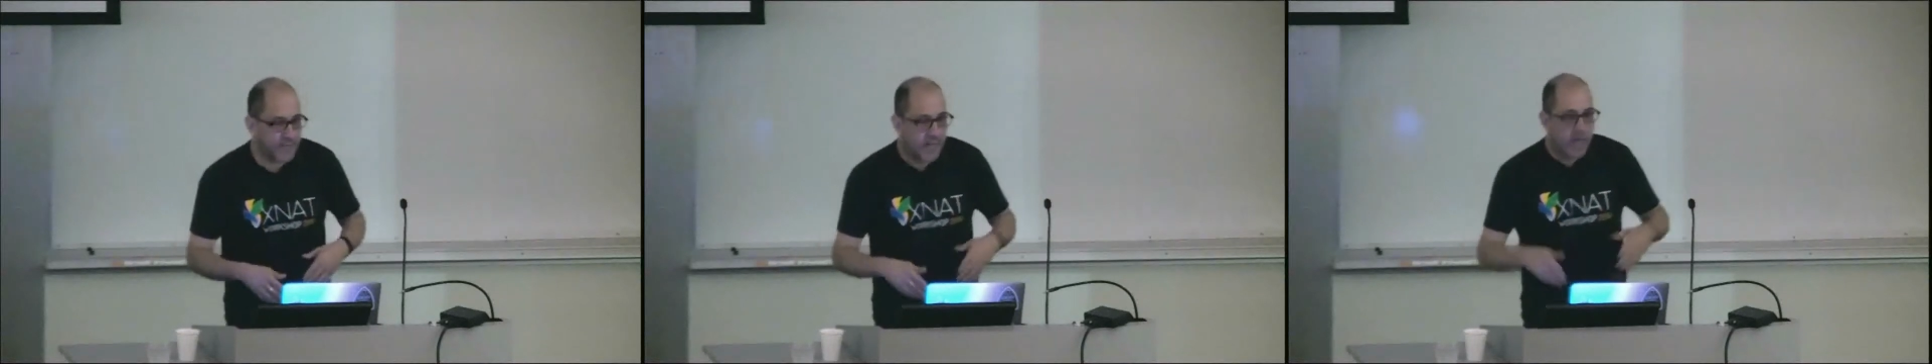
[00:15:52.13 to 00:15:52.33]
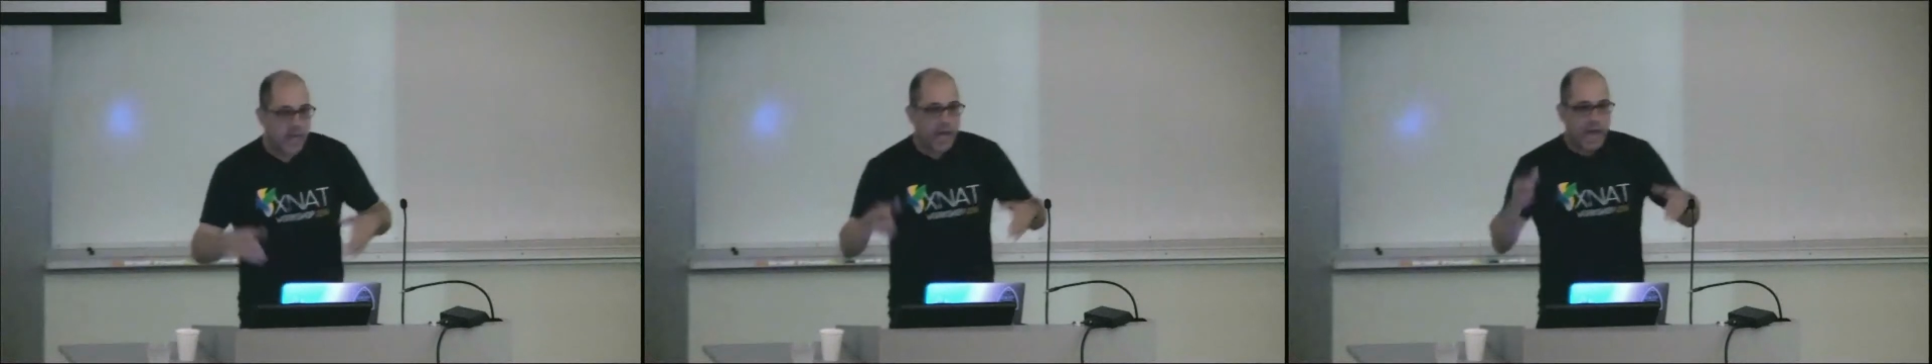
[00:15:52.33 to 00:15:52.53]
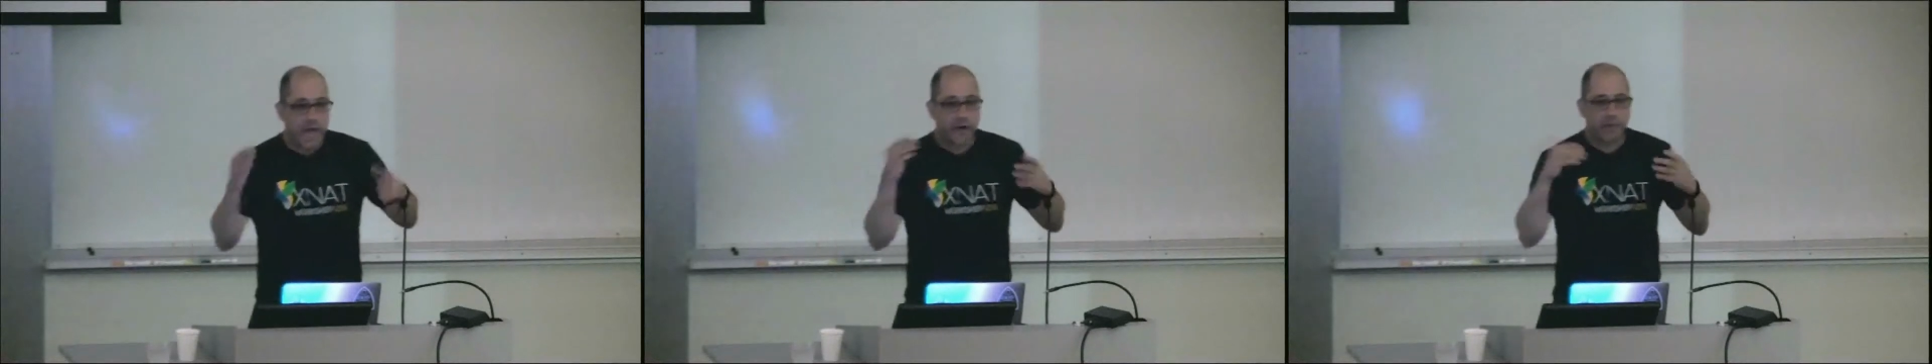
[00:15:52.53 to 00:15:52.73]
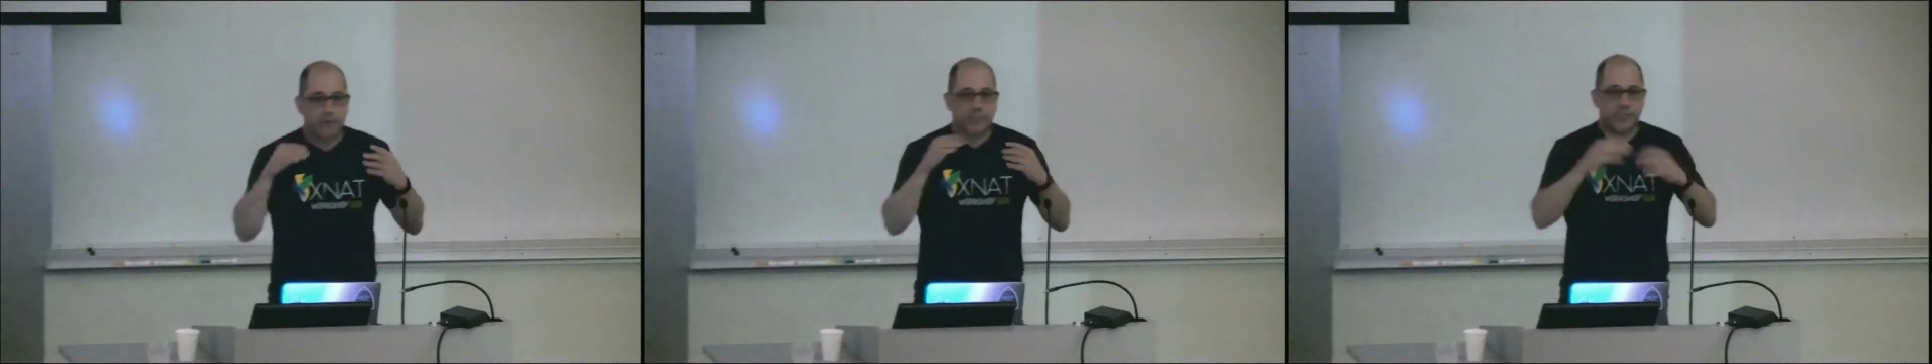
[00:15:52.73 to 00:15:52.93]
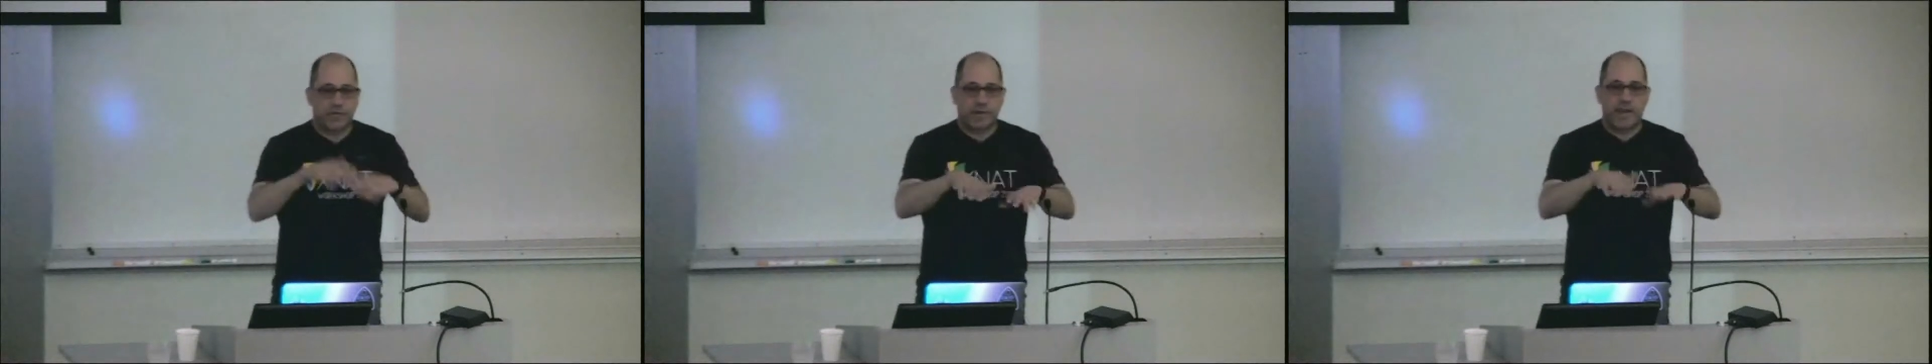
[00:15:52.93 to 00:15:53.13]
And it'll
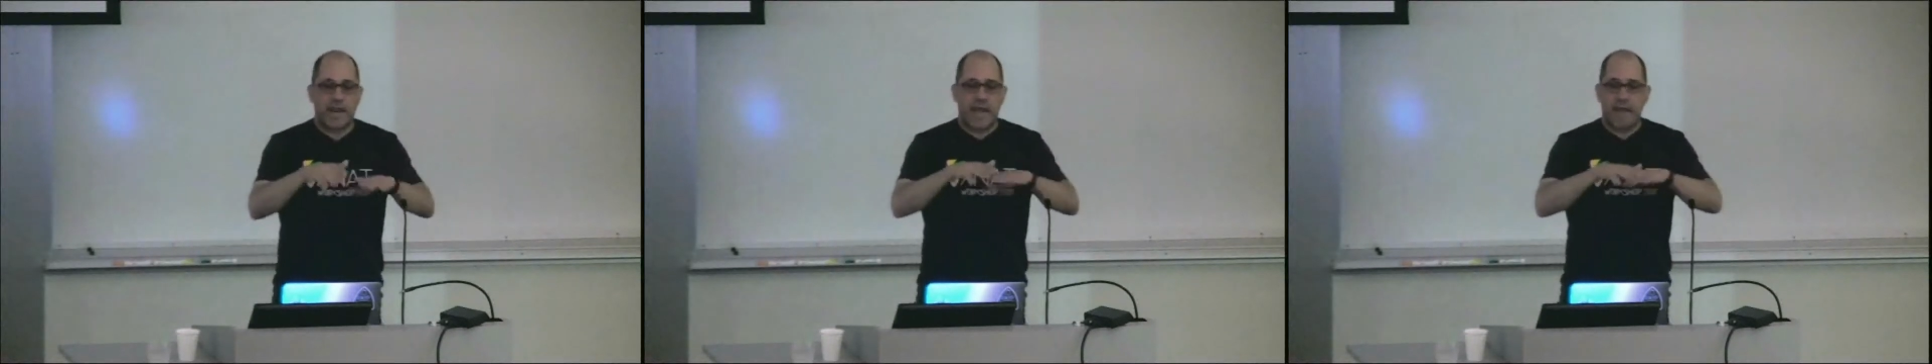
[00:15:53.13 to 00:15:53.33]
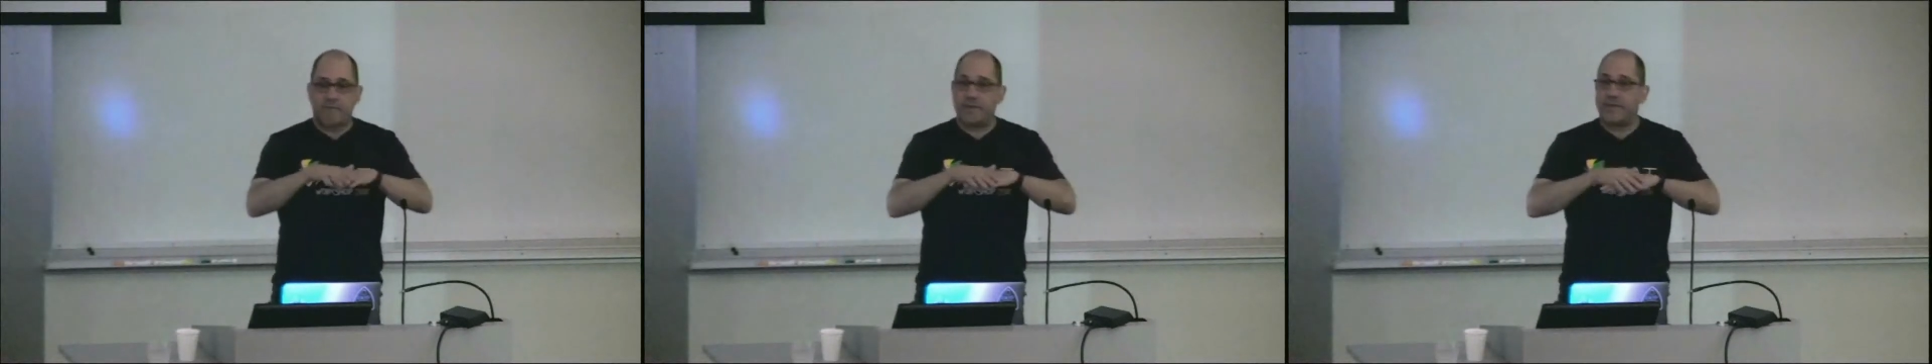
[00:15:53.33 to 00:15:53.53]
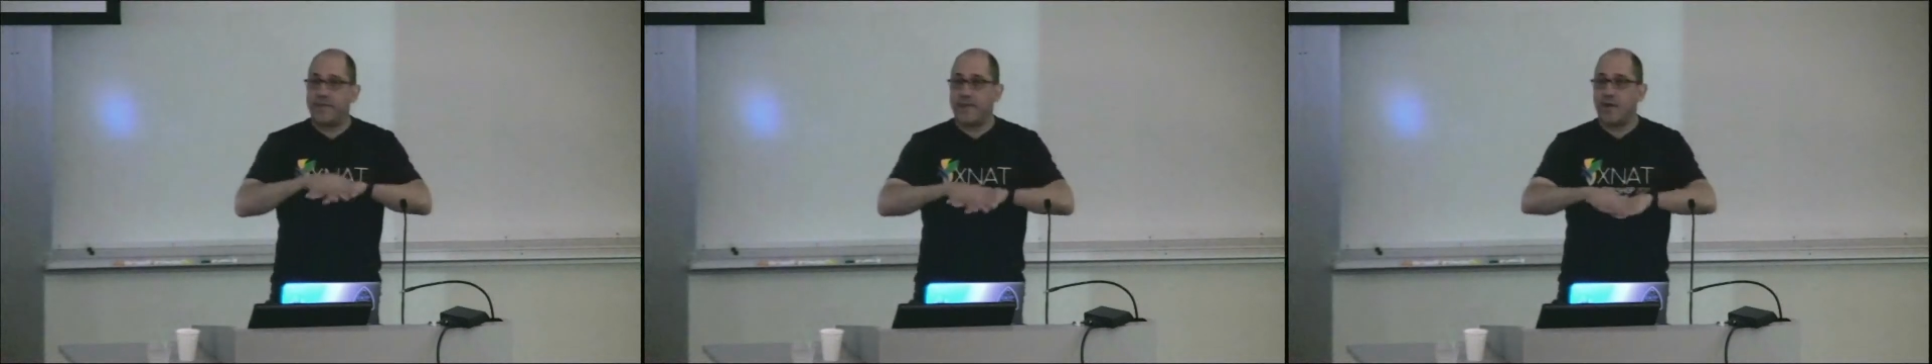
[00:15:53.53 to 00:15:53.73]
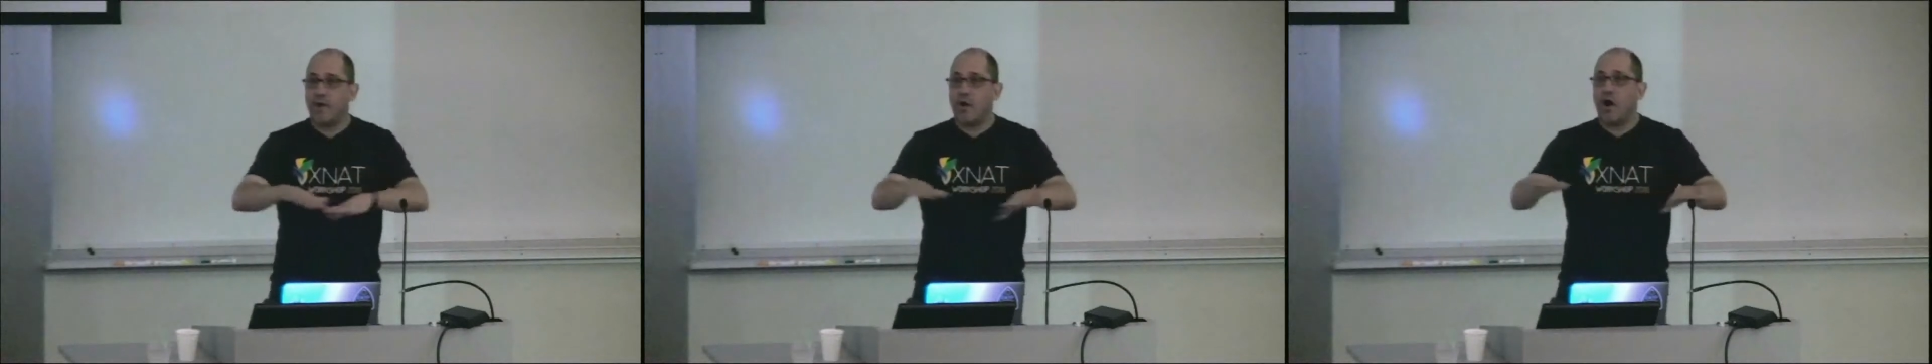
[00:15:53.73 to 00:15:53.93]
generate everything off